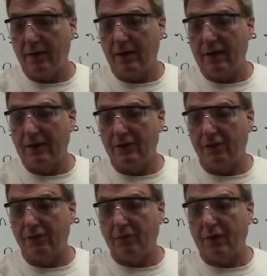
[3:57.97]
And it
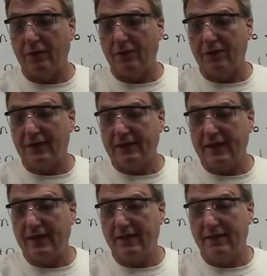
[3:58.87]
just sparkles like
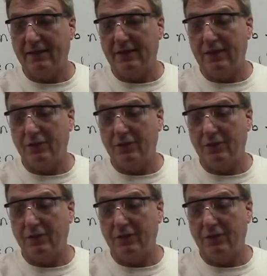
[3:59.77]
that. That's